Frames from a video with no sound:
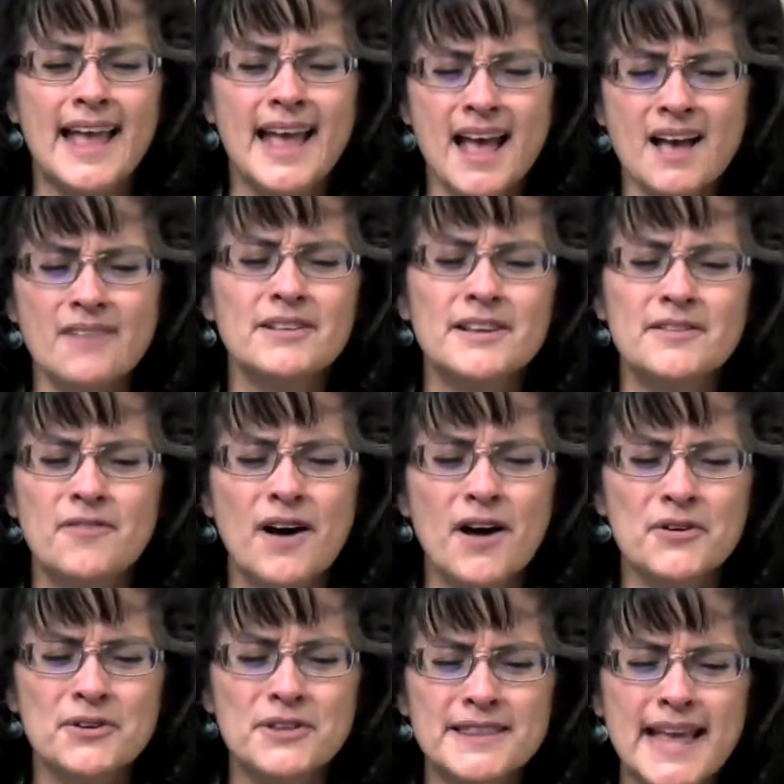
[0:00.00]
Heavenly
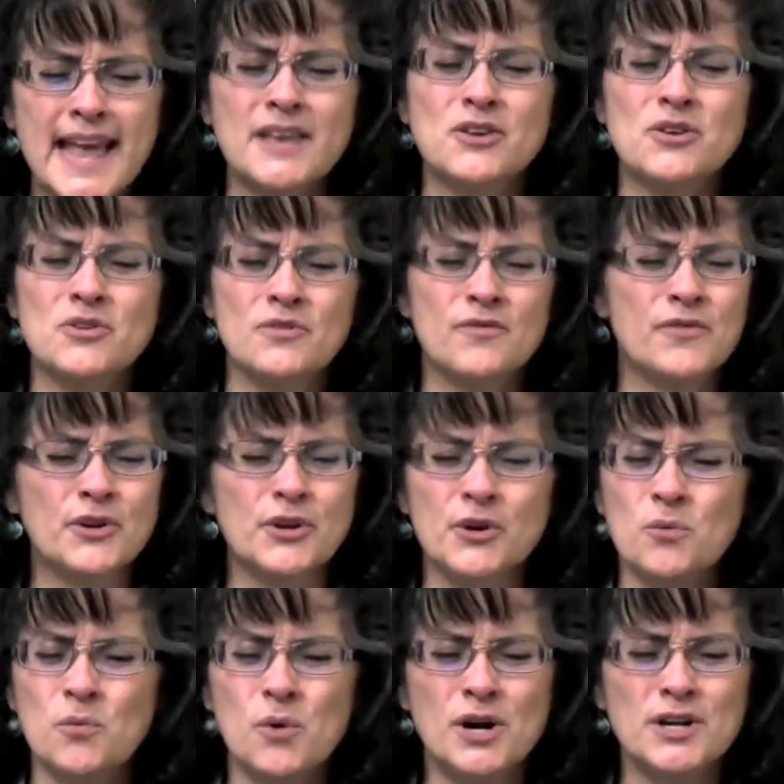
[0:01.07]
Father, thank you for
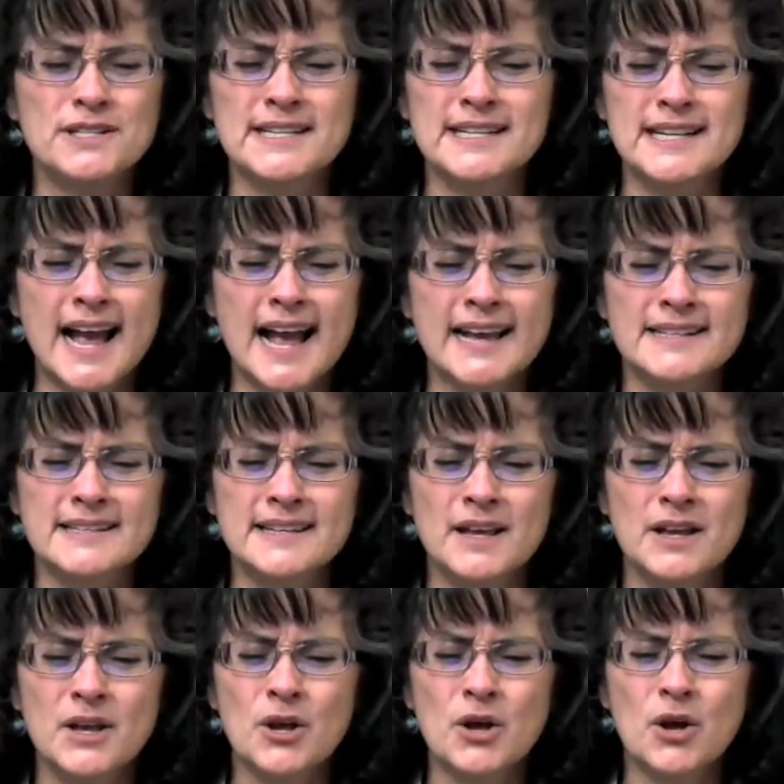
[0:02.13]
your word tonight.
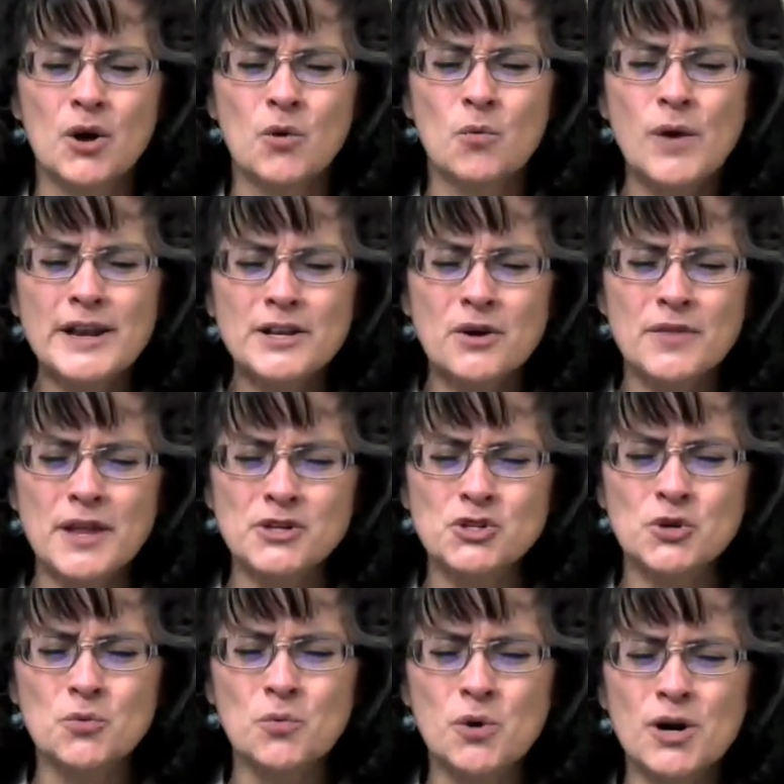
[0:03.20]
We know that
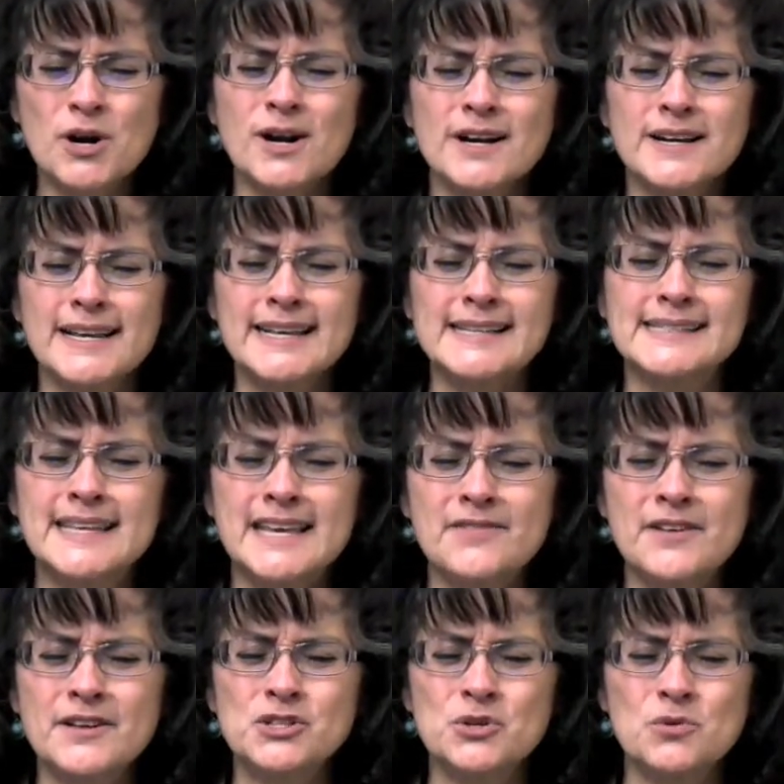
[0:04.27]
your word is
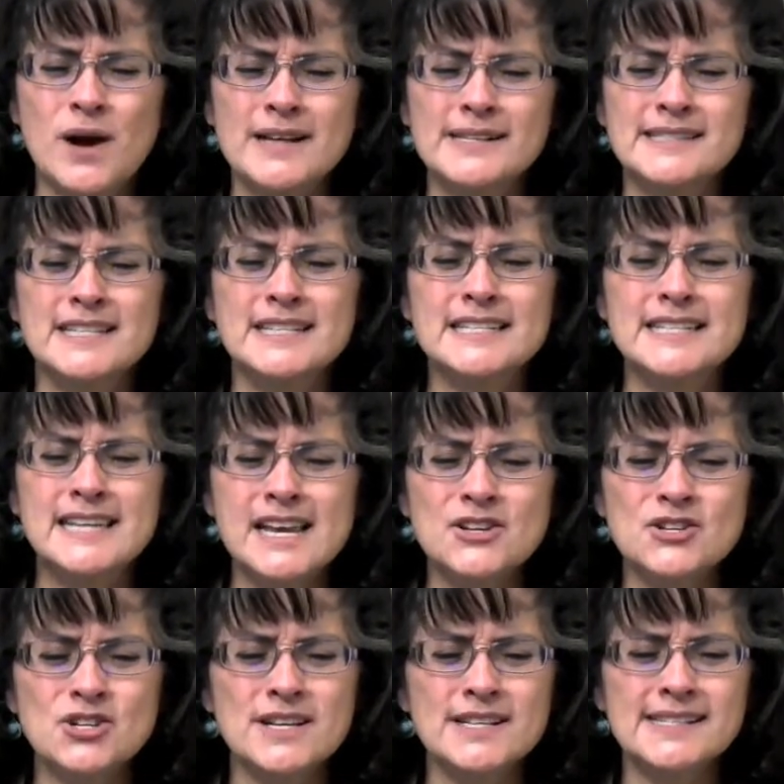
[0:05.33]
given to us to
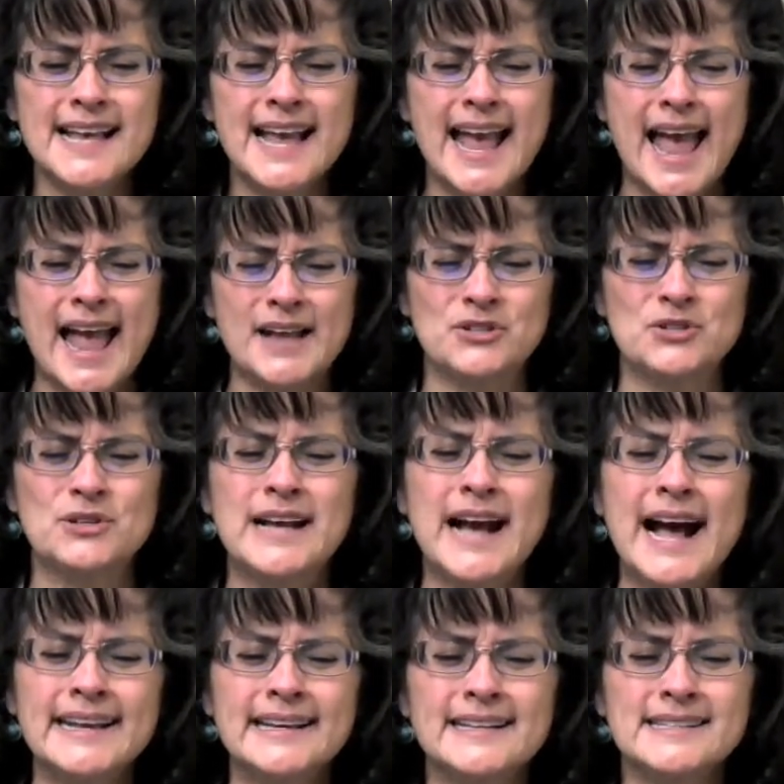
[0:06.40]
teach us and to
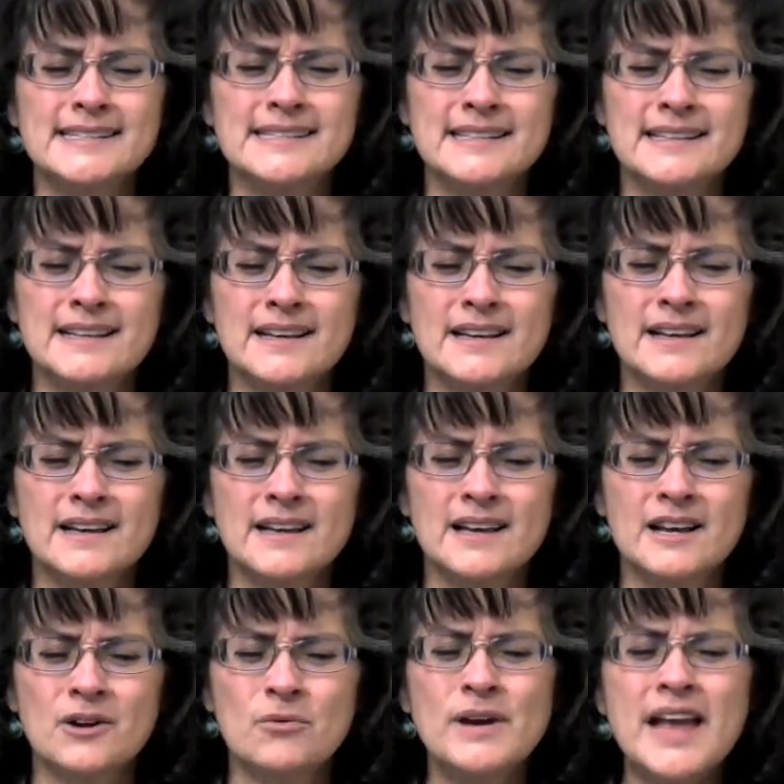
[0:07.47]
guide us.
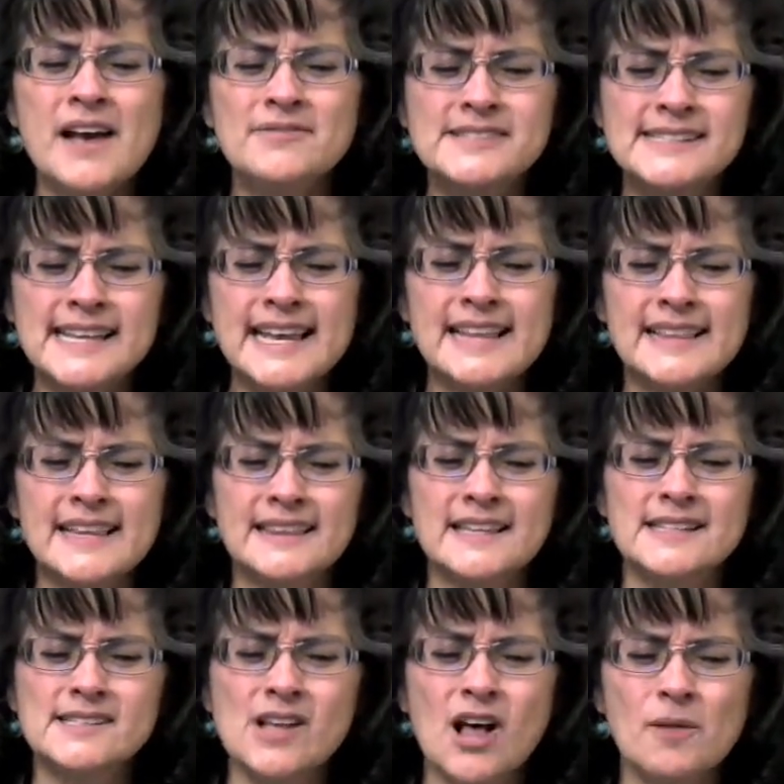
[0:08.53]
We have seen that the
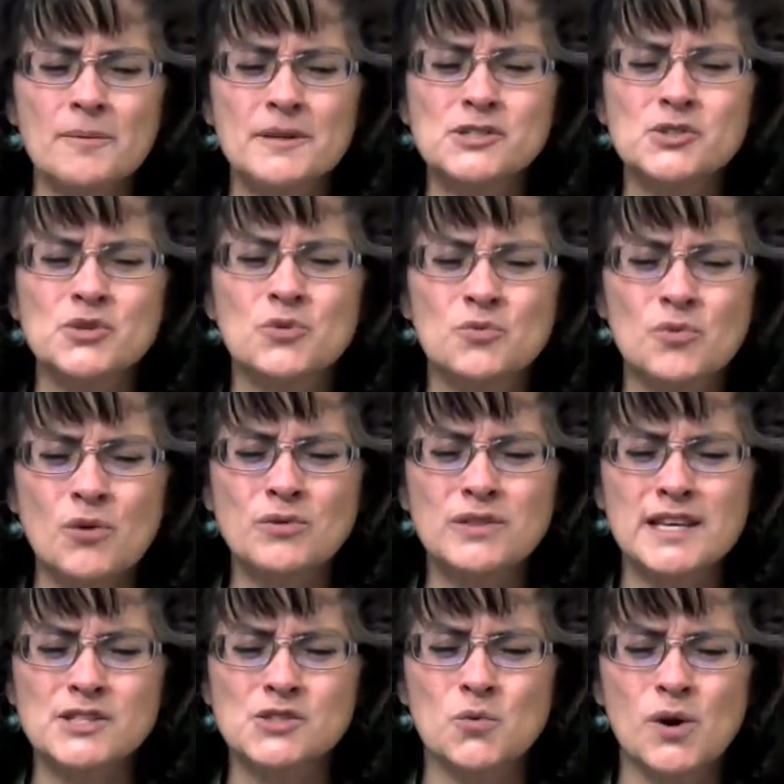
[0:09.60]
psalmist who wrote
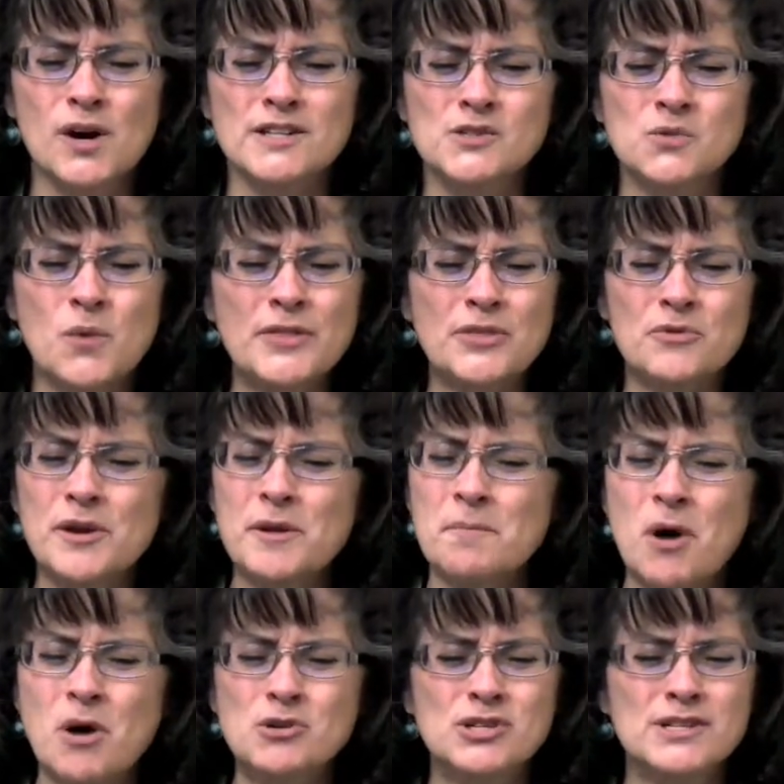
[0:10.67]
these words went through
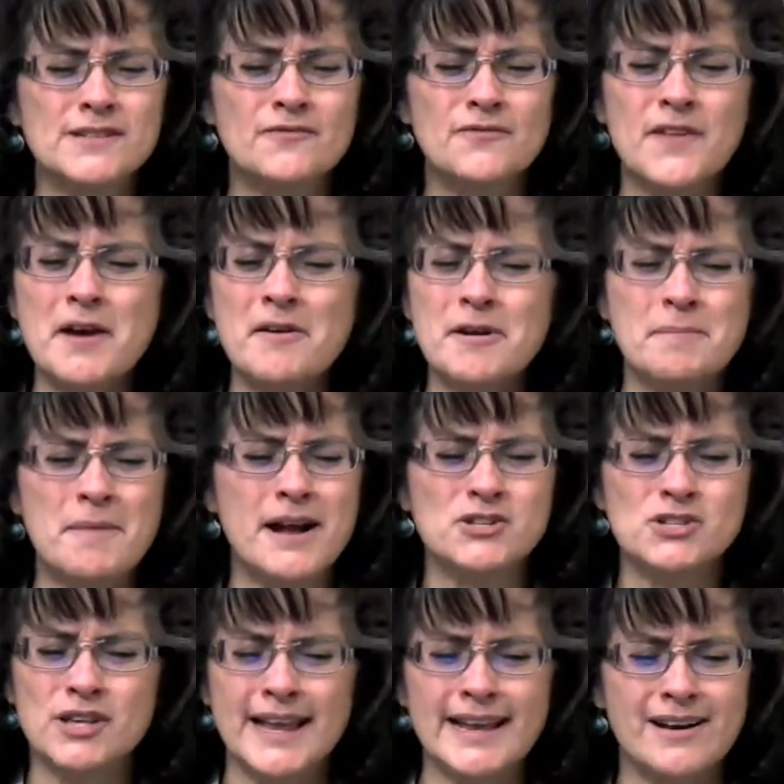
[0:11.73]
emotions very
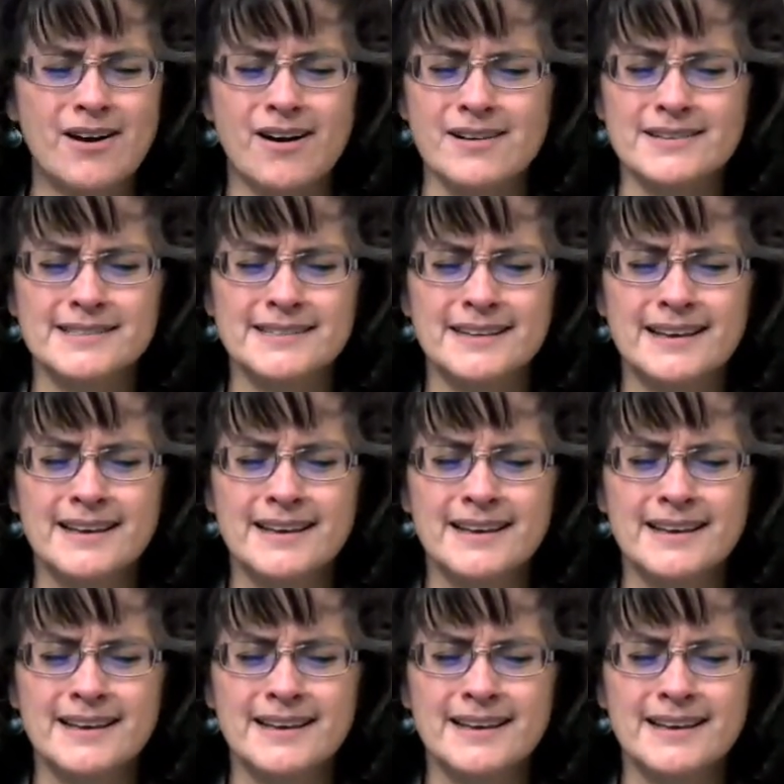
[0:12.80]
much like ours.